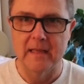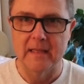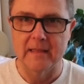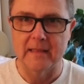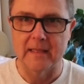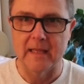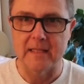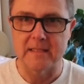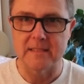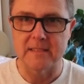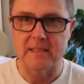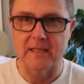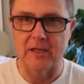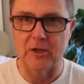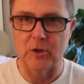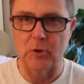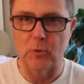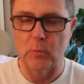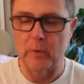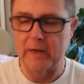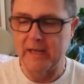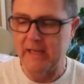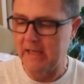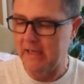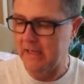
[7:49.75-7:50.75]
That's a
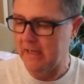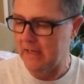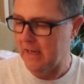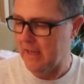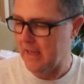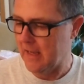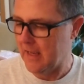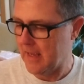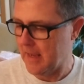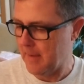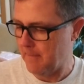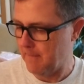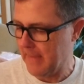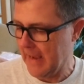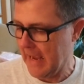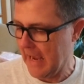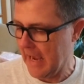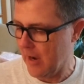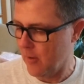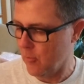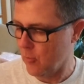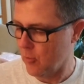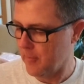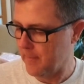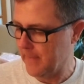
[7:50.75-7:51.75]
green
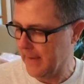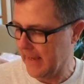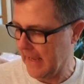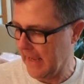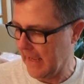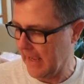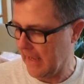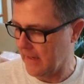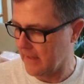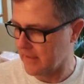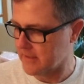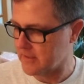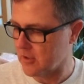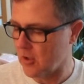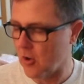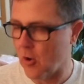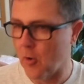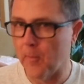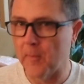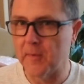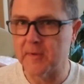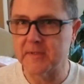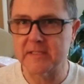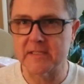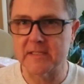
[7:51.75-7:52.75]
power pad. It's
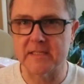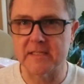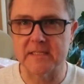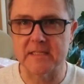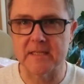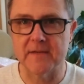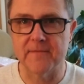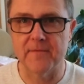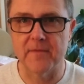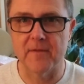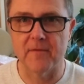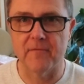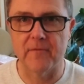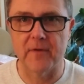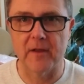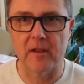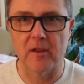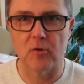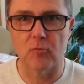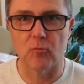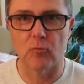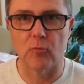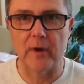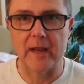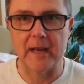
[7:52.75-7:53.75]
almost as if the
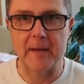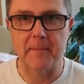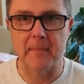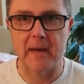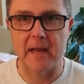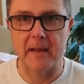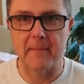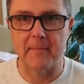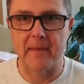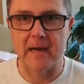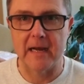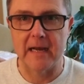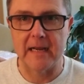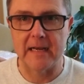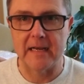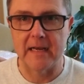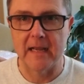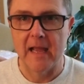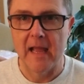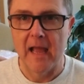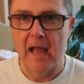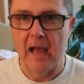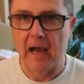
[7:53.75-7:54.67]
fellow read my mind.